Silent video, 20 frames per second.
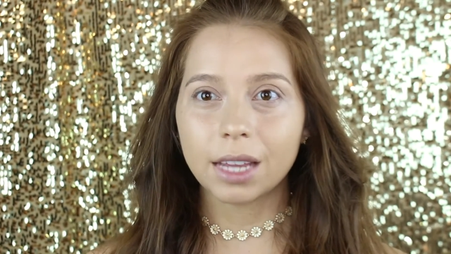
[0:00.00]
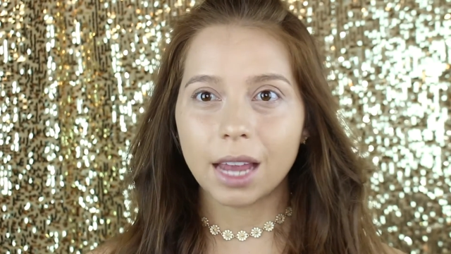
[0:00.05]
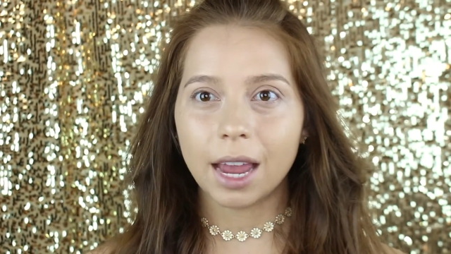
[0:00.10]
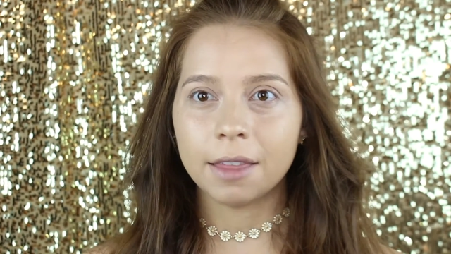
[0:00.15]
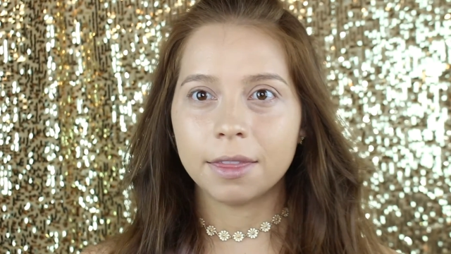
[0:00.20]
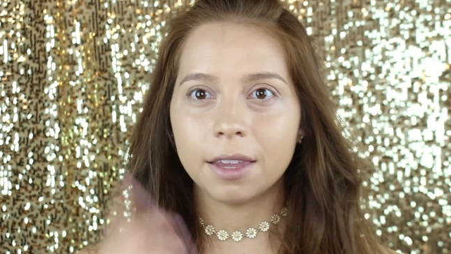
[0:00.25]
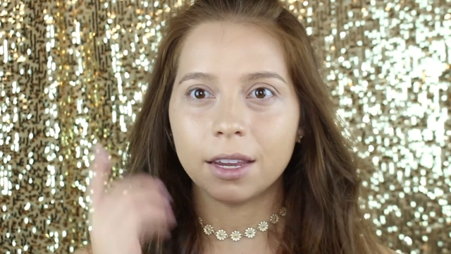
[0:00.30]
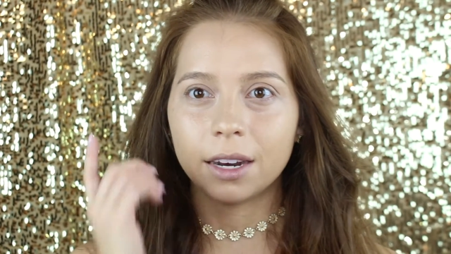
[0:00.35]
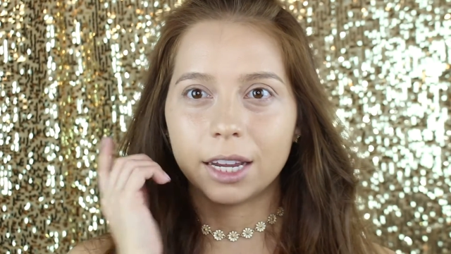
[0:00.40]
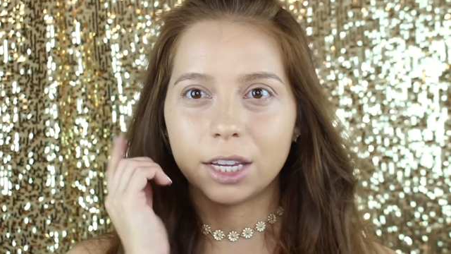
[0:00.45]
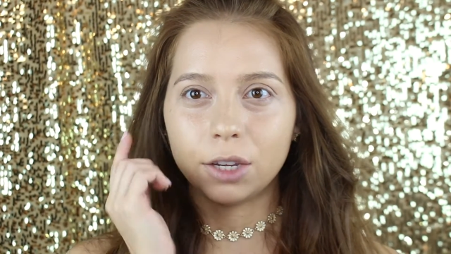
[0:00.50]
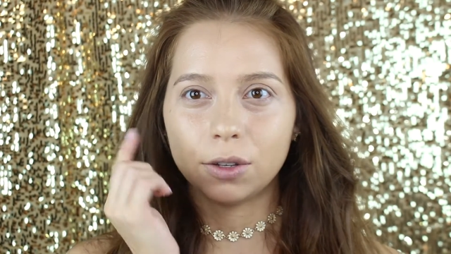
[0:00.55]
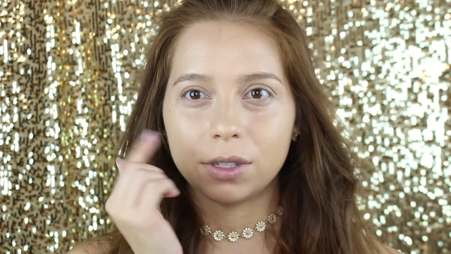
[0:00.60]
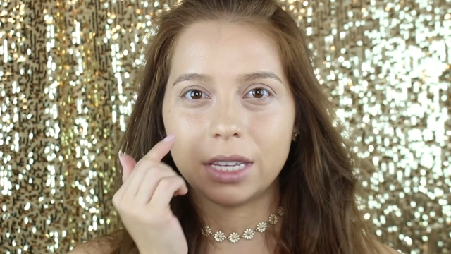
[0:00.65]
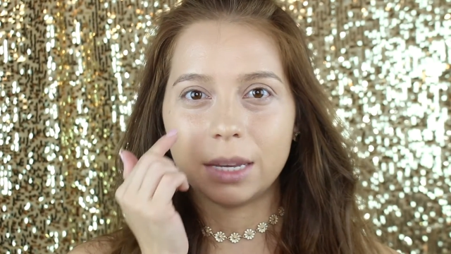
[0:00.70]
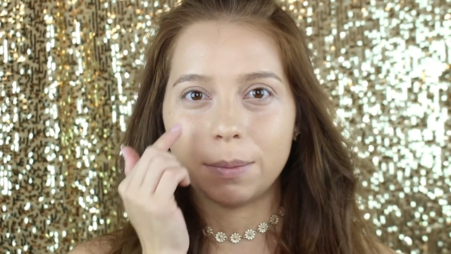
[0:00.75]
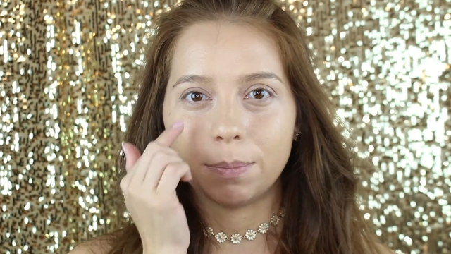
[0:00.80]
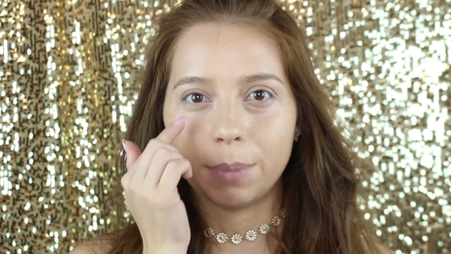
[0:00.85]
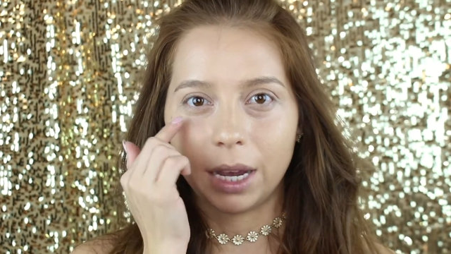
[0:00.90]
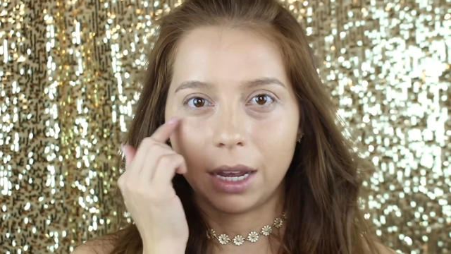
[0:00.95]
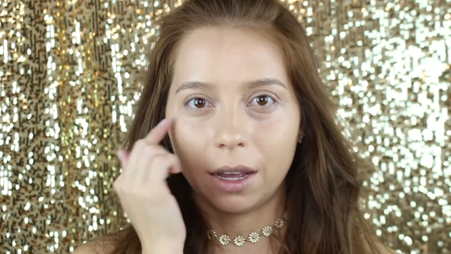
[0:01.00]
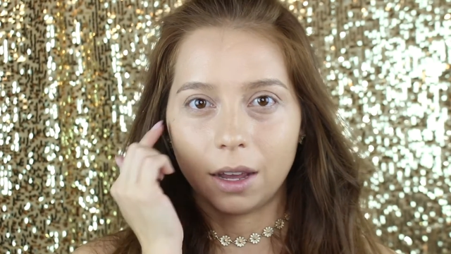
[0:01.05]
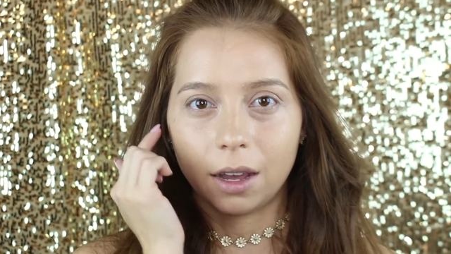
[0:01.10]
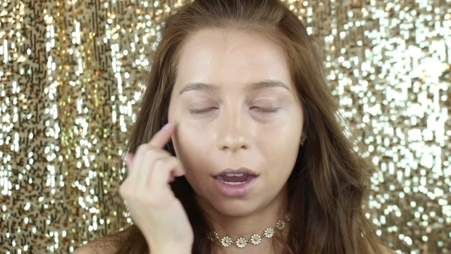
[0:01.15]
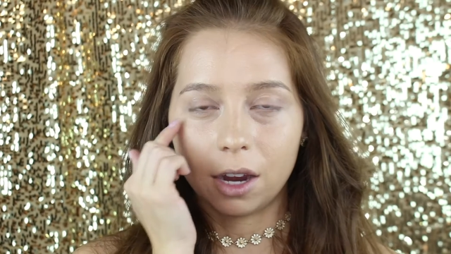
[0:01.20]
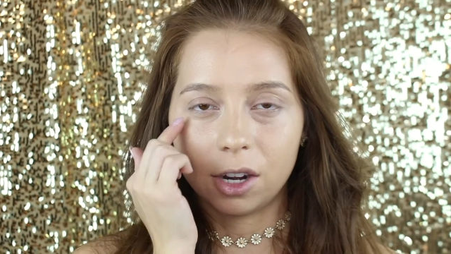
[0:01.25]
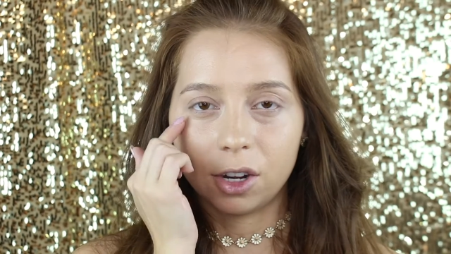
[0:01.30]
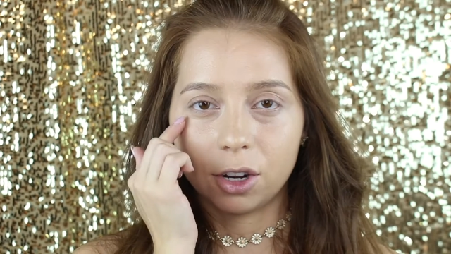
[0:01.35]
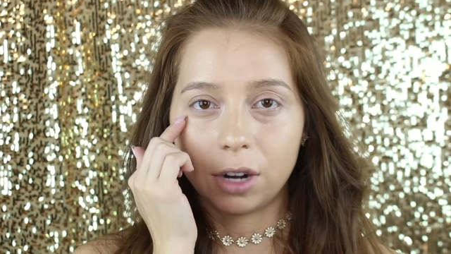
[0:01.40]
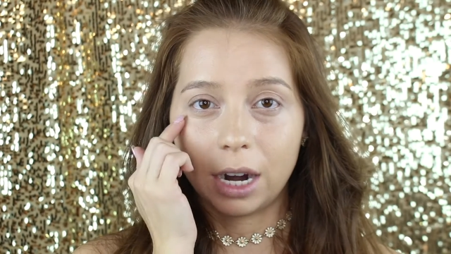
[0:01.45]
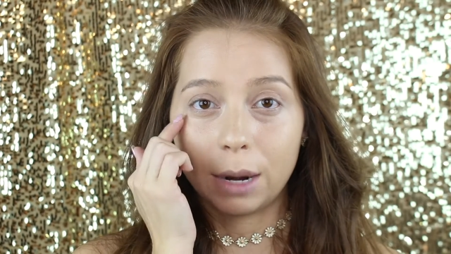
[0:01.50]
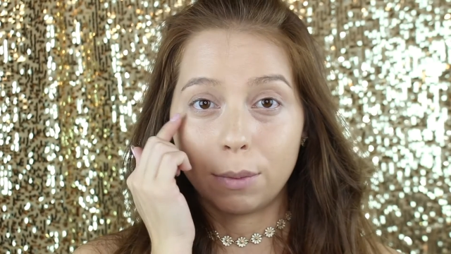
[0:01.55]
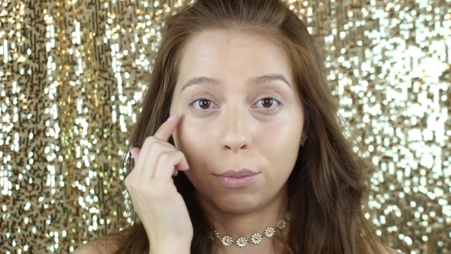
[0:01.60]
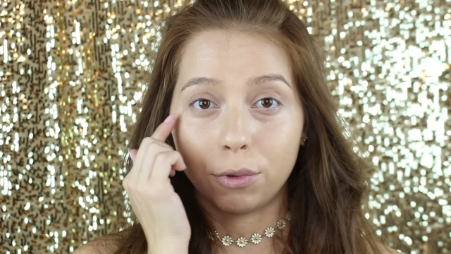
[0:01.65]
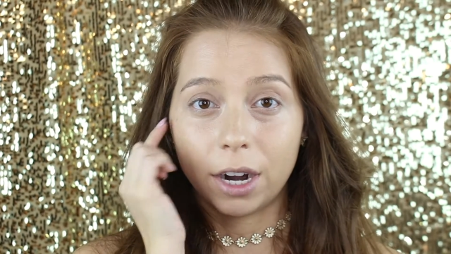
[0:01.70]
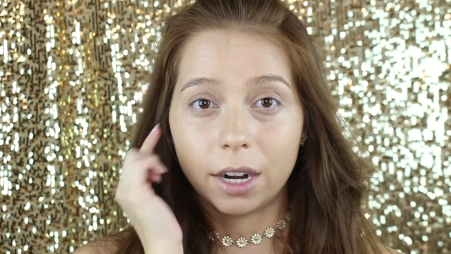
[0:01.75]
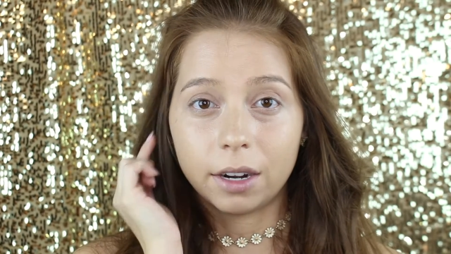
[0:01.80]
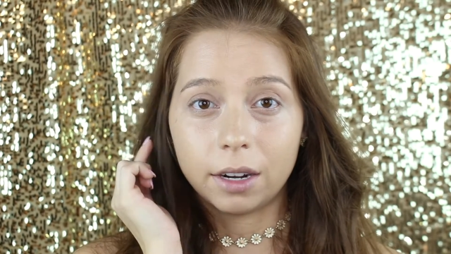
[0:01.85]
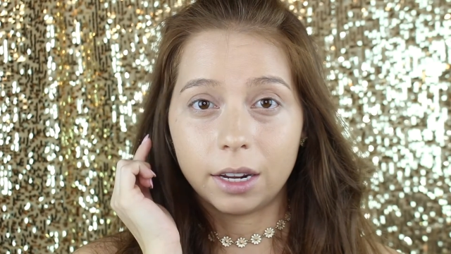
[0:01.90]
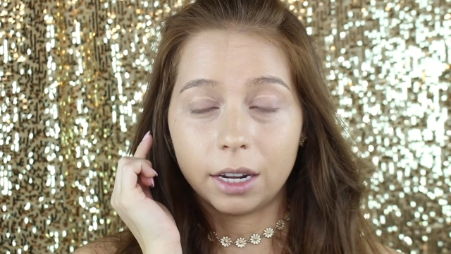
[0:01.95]
And then I used the Becca Under Eye
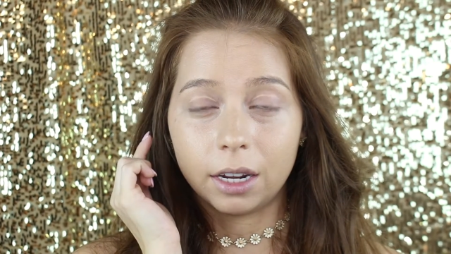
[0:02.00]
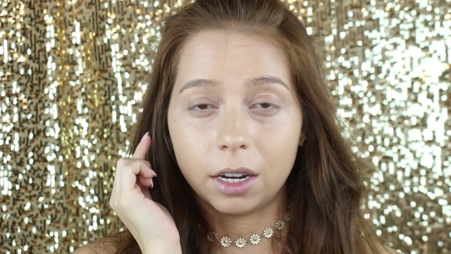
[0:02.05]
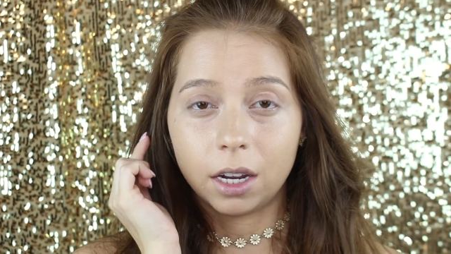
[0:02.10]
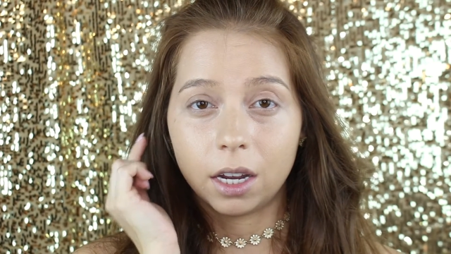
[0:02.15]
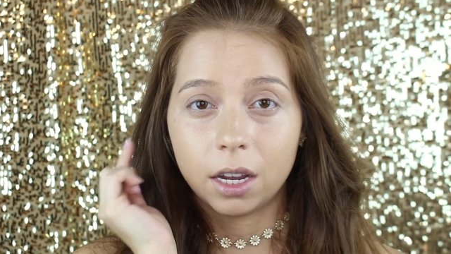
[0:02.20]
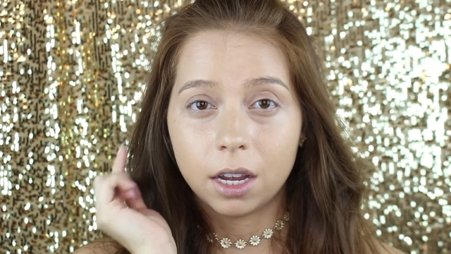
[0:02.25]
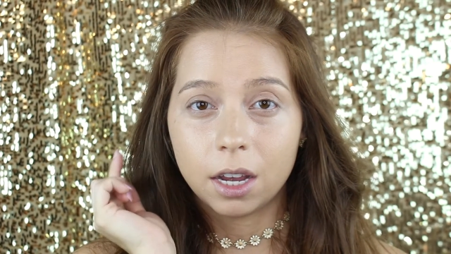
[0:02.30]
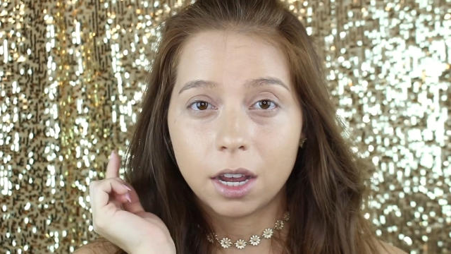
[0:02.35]
Brightening